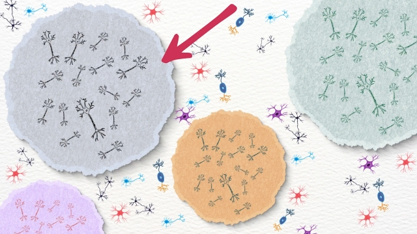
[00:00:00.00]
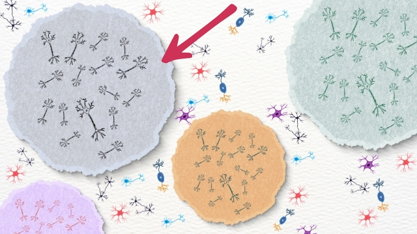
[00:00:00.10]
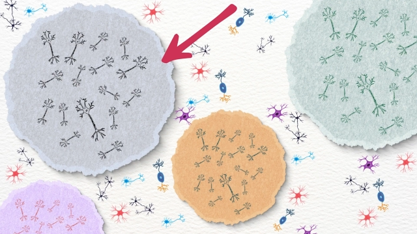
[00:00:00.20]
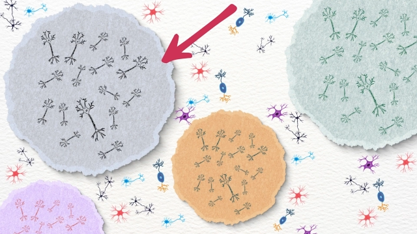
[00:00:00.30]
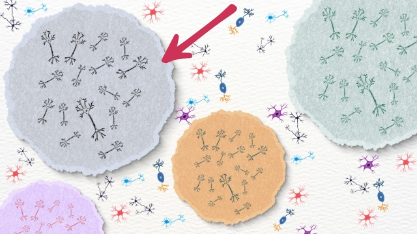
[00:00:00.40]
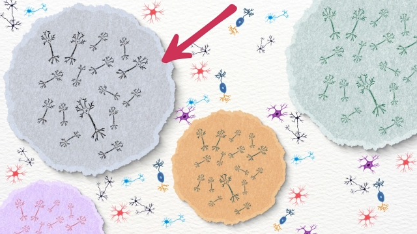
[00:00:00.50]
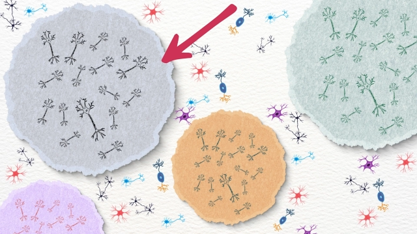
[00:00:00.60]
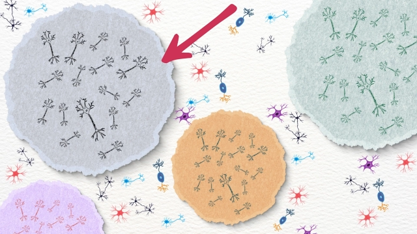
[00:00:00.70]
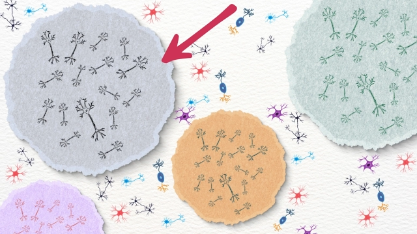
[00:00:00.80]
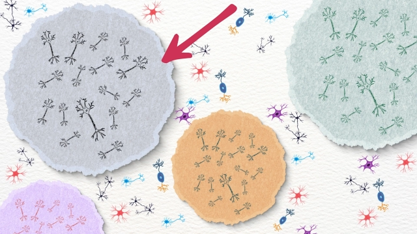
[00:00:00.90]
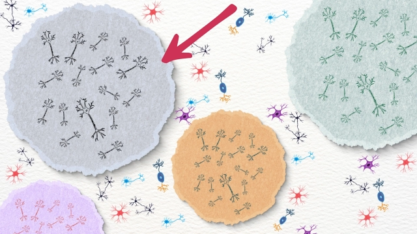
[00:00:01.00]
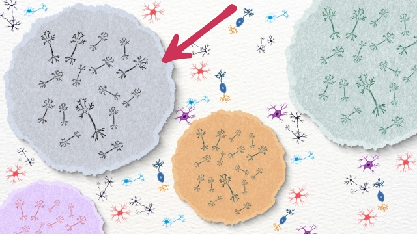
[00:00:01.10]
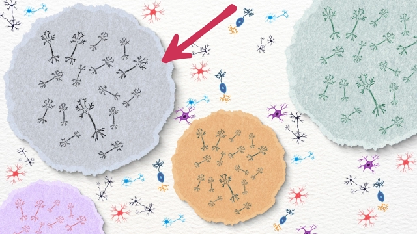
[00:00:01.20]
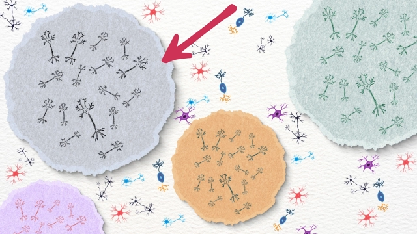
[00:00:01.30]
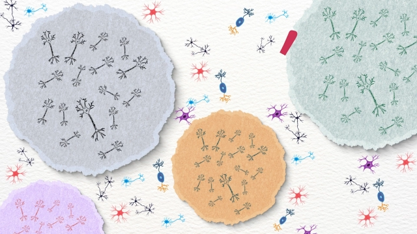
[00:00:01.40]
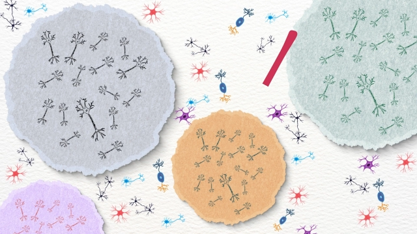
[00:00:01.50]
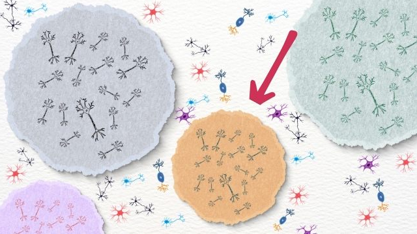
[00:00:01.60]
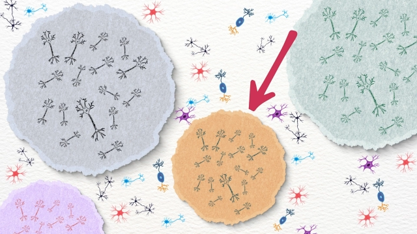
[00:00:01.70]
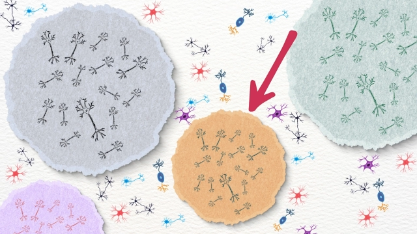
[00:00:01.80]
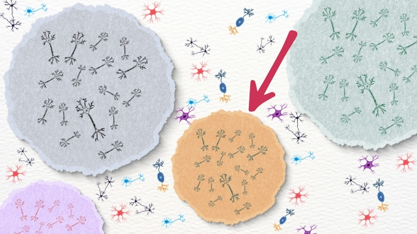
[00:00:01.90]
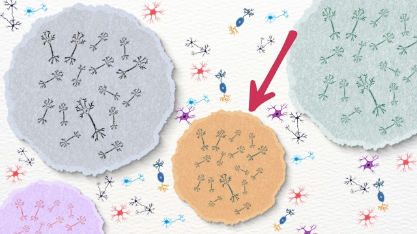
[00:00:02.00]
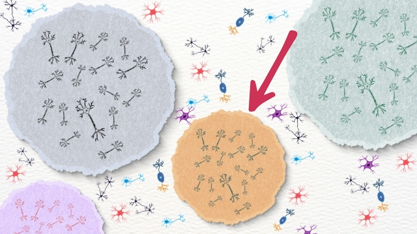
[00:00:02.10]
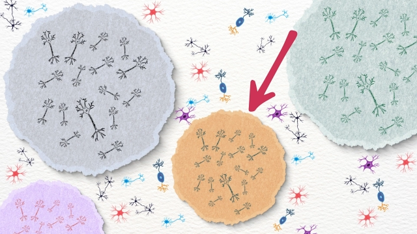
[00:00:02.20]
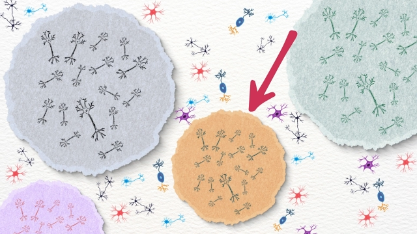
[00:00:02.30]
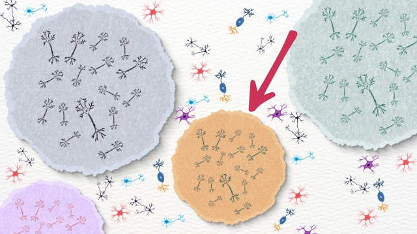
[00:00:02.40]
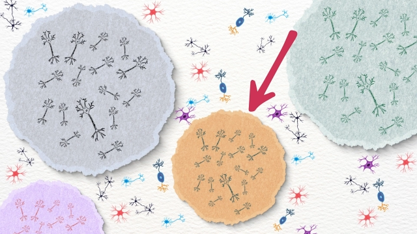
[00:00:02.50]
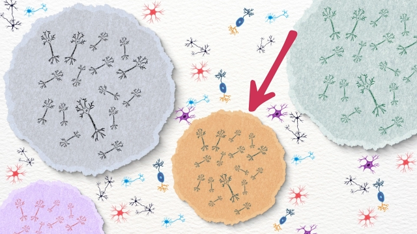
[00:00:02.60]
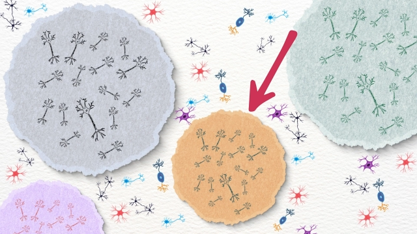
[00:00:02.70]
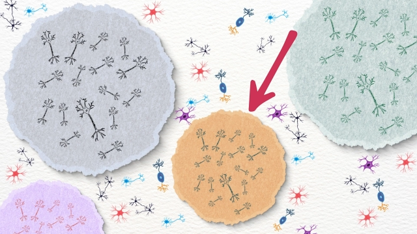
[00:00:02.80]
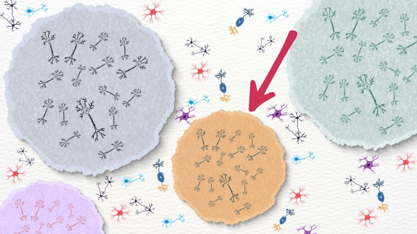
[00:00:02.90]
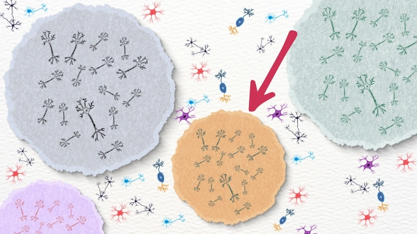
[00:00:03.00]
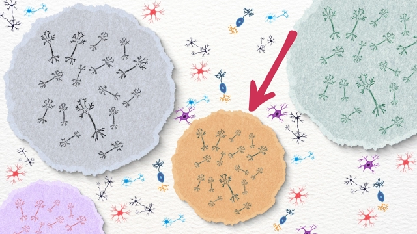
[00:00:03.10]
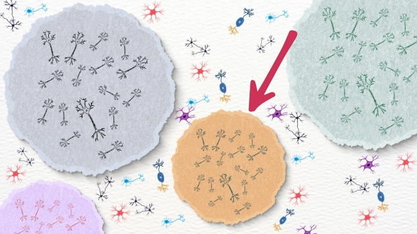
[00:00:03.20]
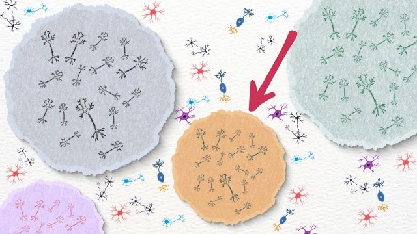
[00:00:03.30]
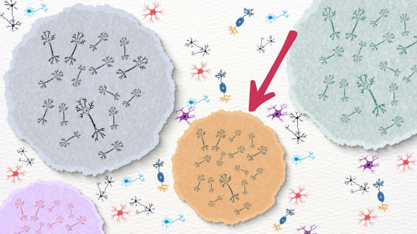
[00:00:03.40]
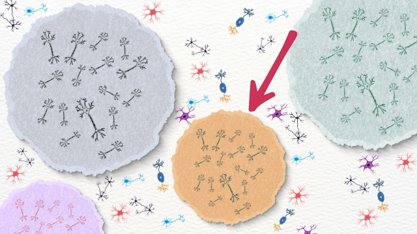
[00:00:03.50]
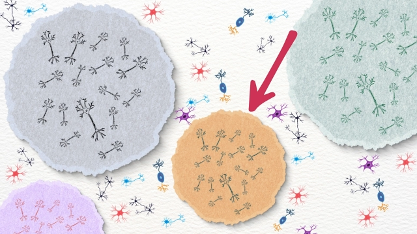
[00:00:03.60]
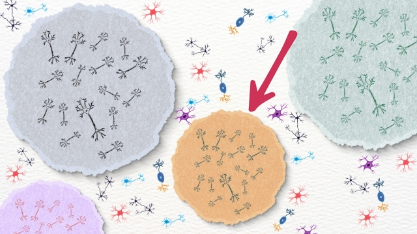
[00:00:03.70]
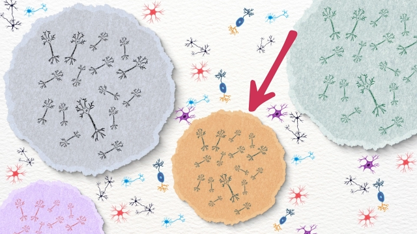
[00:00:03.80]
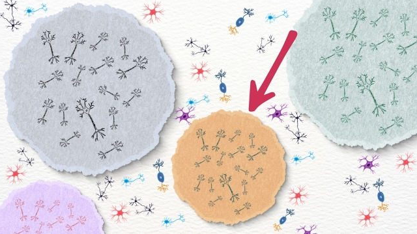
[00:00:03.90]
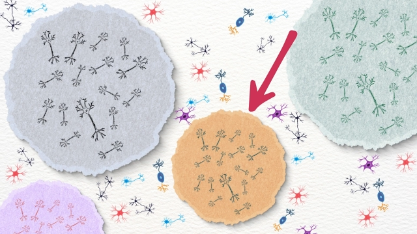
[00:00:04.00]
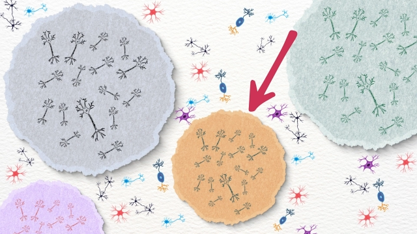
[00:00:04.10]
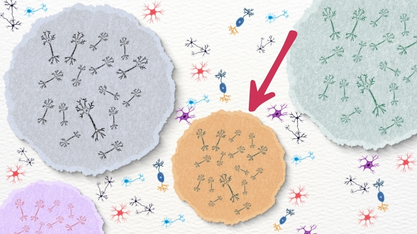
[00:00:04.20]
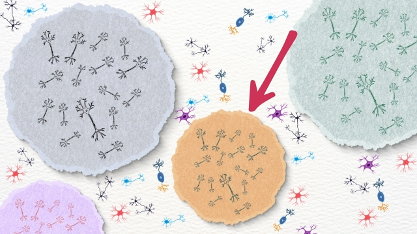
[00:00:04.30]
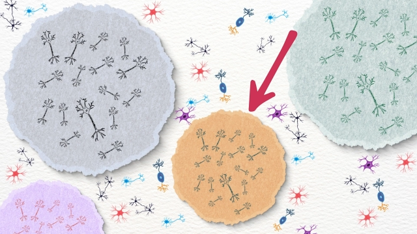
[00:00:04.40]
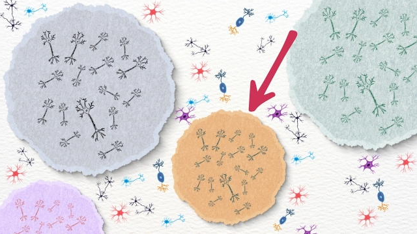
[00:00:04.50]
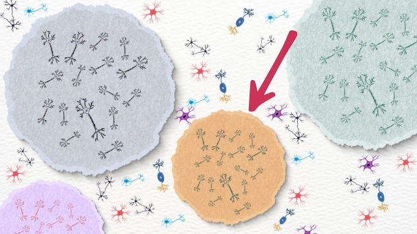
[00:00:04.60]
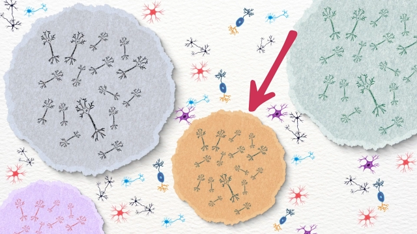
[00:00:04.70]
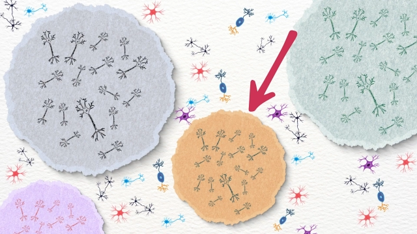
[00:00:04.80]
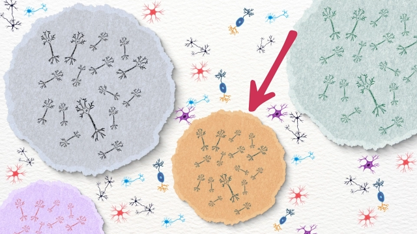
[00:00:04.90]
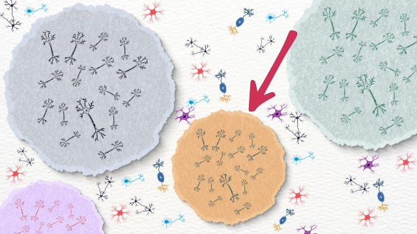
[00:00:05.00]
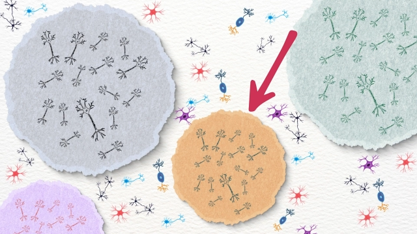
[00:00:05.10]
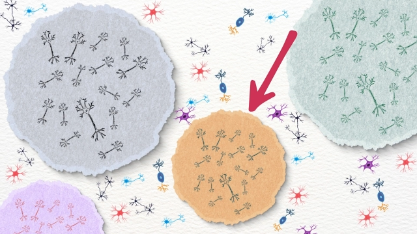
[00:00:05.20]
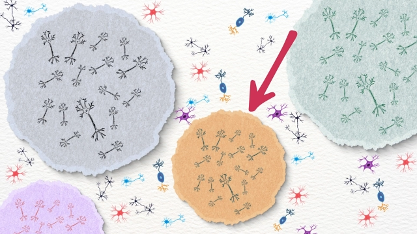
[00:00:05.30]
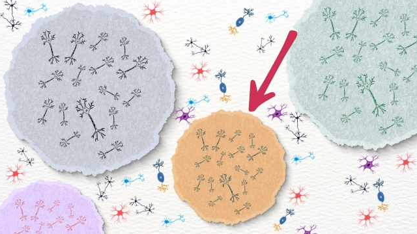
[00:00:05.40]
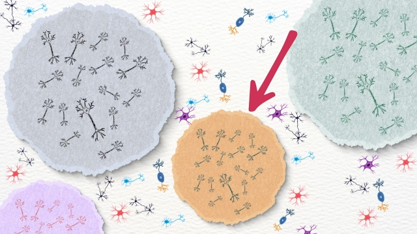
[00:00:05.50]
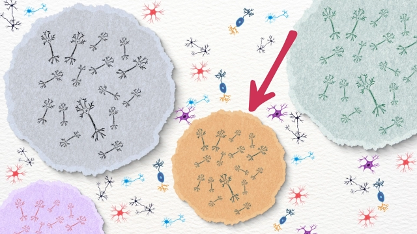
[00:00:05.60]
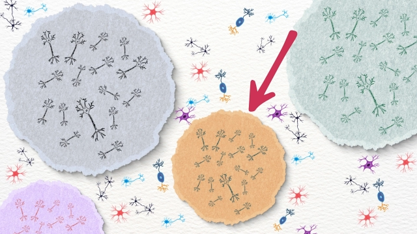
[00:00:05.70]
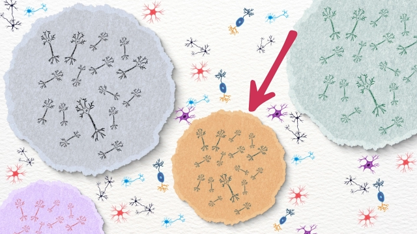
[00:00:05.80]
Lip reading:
[unreadable: no face in view]